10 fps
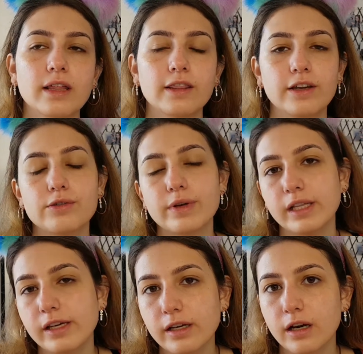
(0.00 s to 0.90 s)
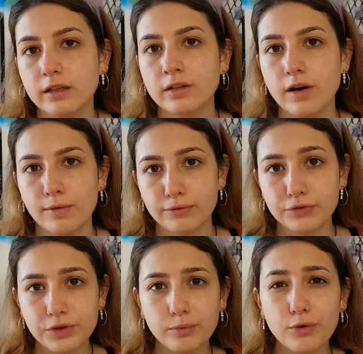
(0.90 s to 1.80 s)
they're really
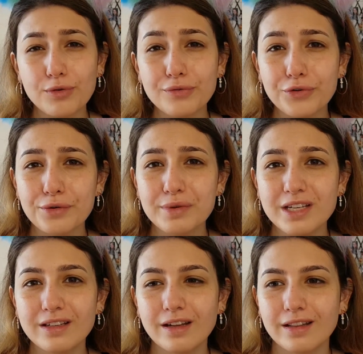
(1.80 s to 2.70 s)
uncomfortable for me,